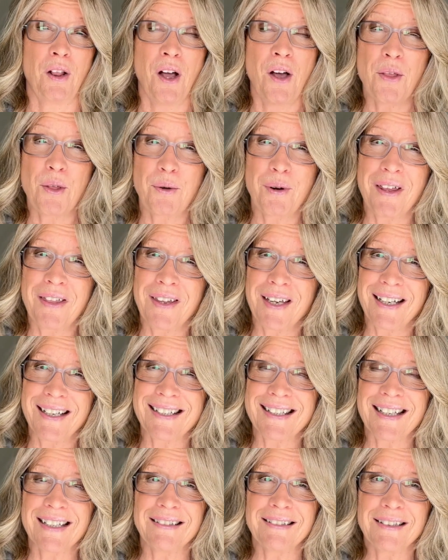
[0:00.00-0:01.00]
although I think
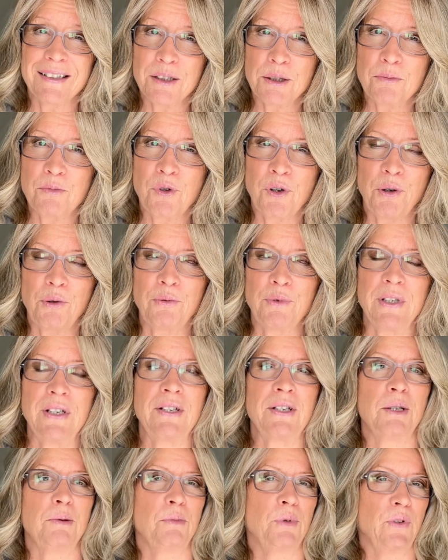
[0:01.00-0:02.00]
it's a little more
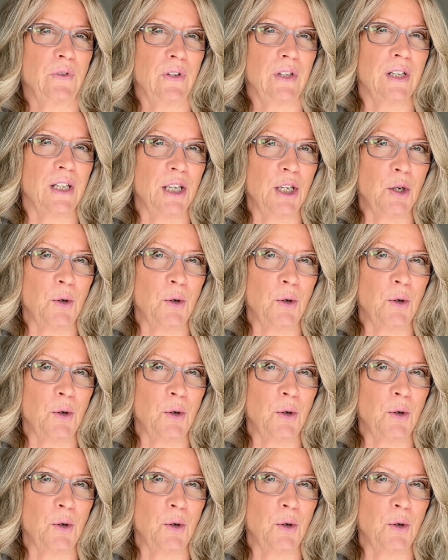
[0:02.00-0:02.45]
reasonable than the